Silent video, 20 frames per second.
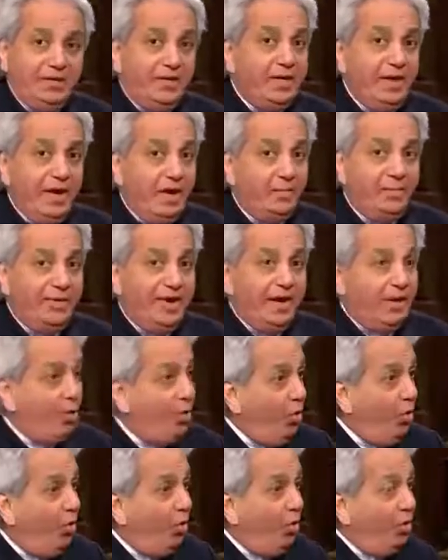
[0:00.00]
It didn't help me at
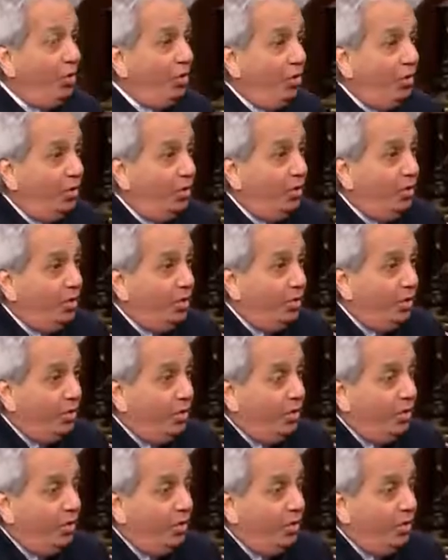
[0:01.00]
all. It could give